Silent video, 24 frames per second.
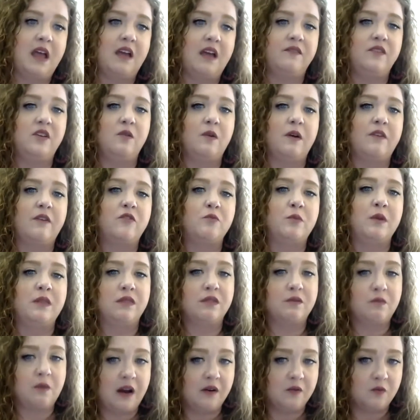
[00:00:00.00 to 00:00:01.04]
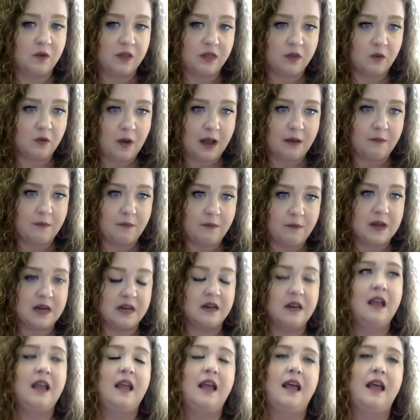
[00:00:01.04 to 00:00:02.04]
Have you ever been threatened with a weapon?